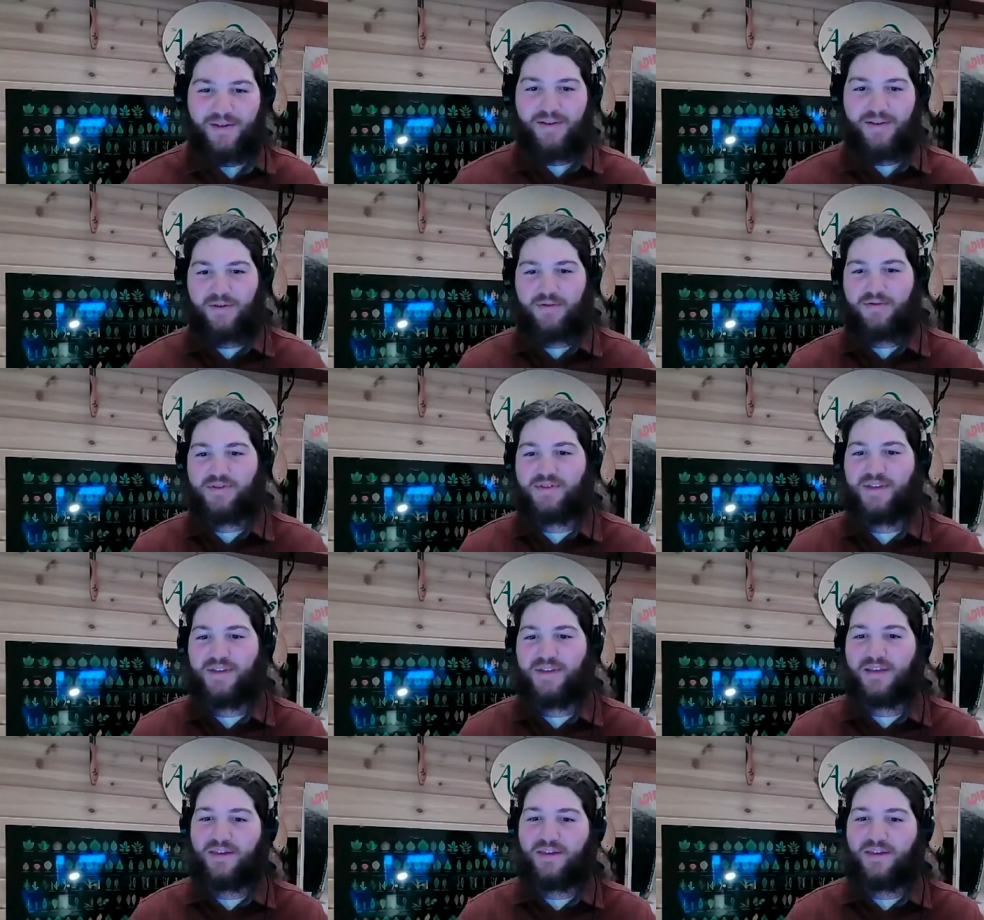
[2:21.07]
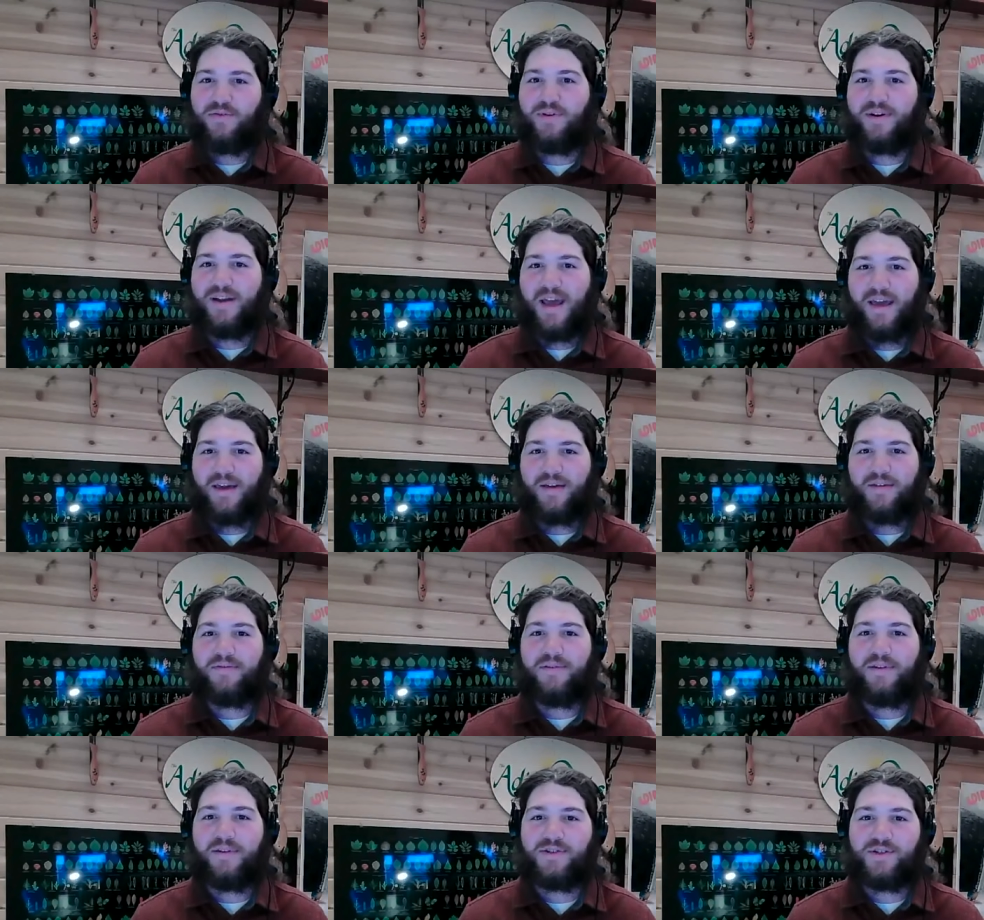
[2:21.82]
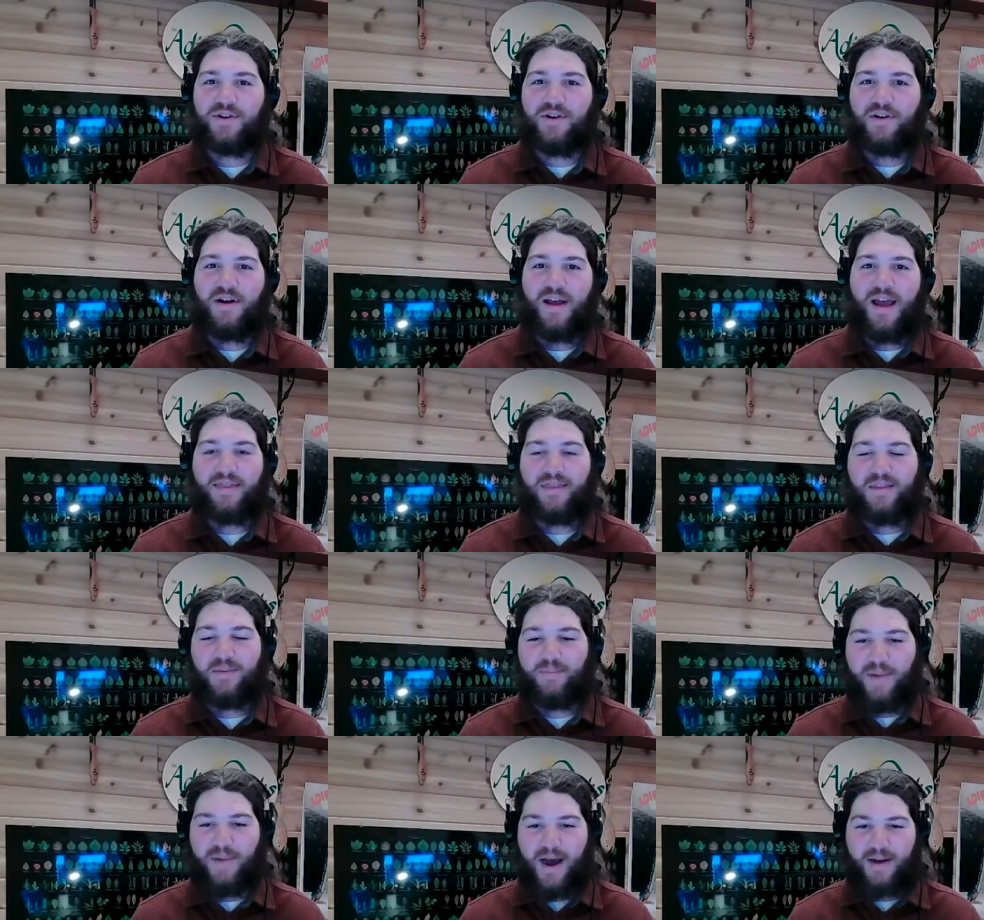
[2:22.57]
Use the Q and A feature at
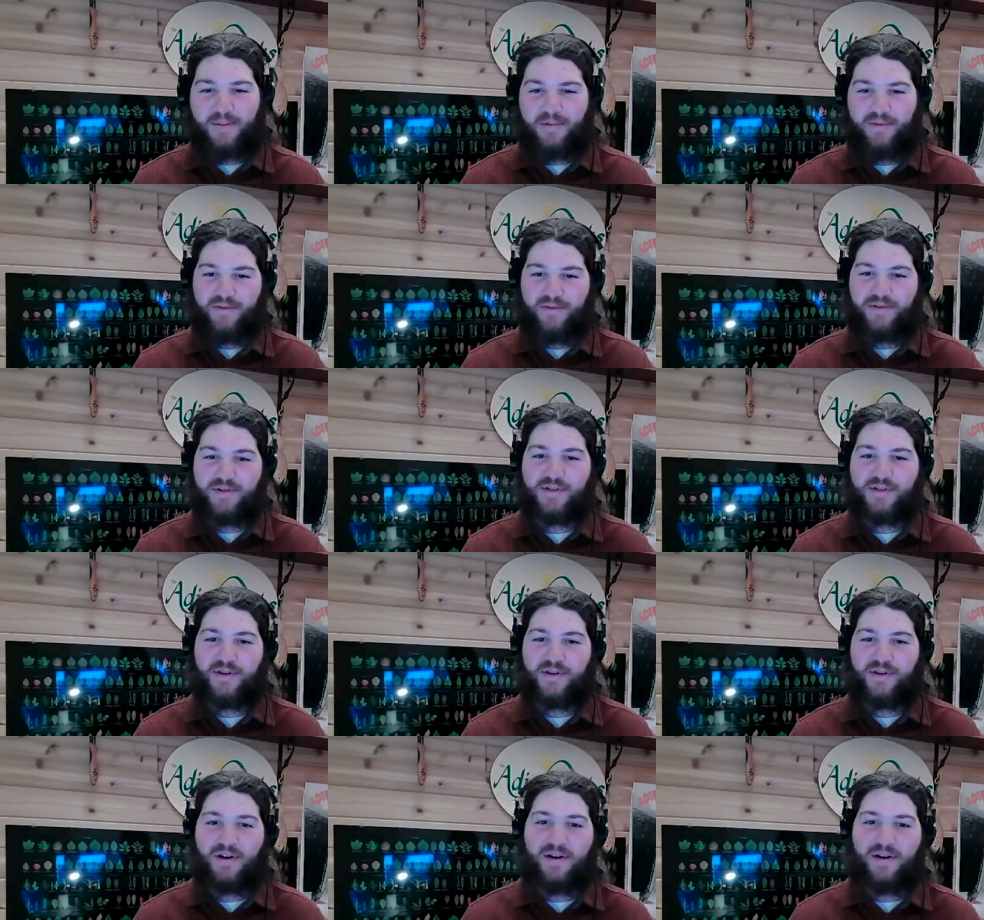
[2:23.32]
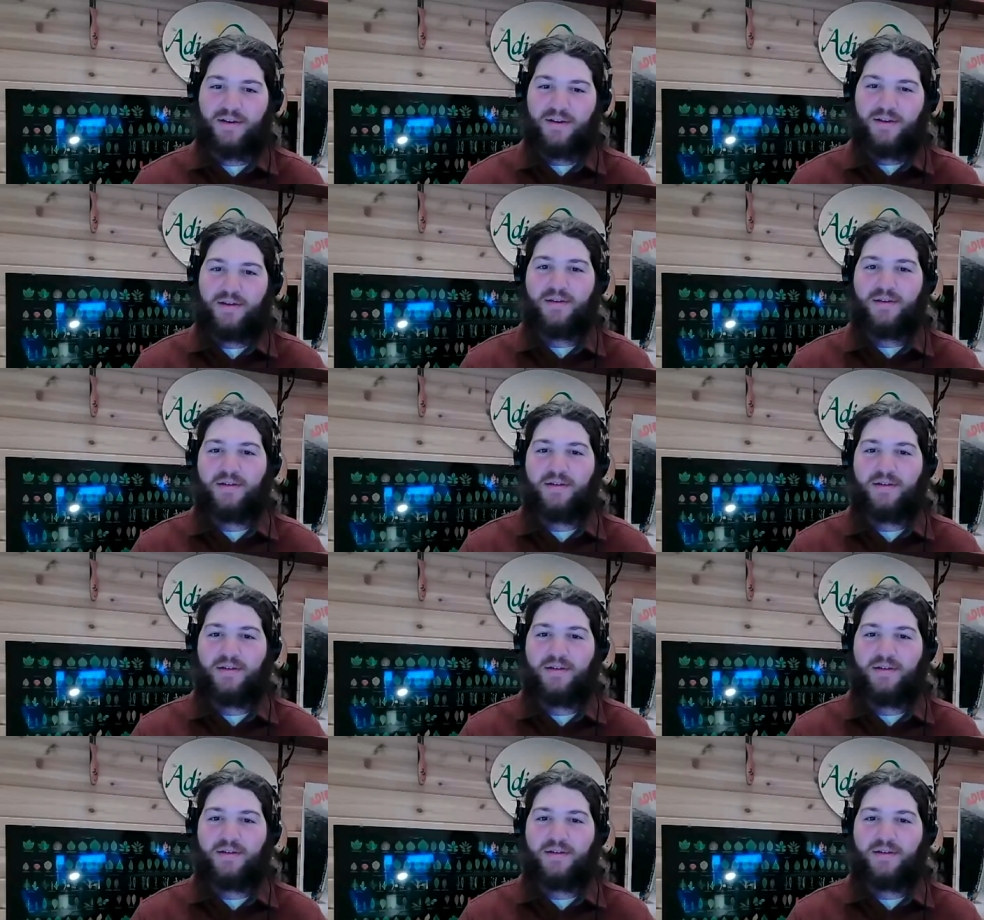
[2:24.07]
the bottom of your screen.